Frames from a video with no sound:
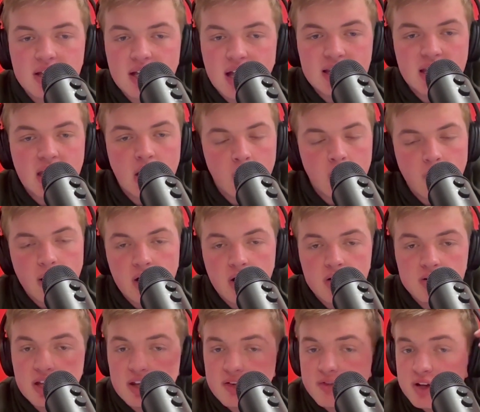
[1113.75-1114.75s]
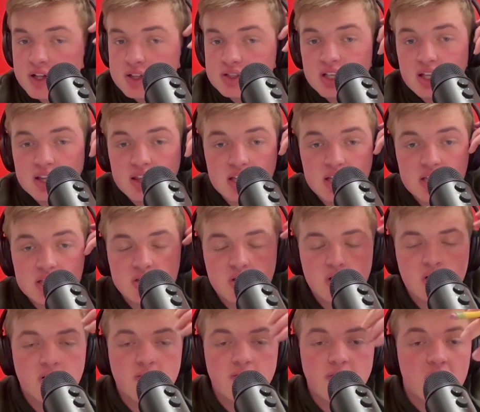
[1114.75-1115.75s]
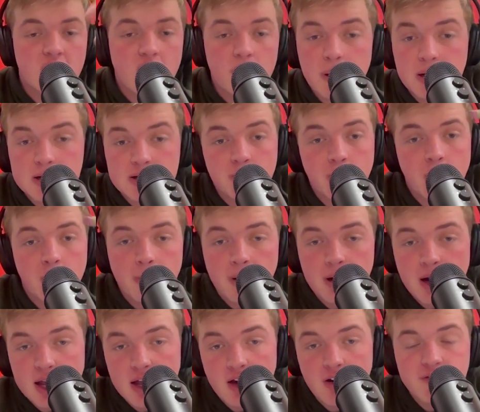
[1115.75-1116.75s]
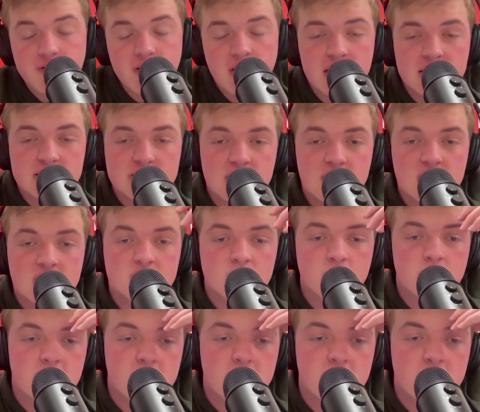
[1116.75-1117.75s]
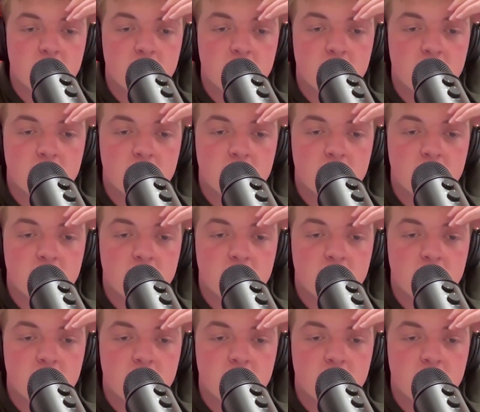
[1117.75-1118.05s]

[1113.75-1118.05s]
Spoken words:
They got Kilrain on defense. I think he's a good defender. I picked him up on IL Fantasy this week.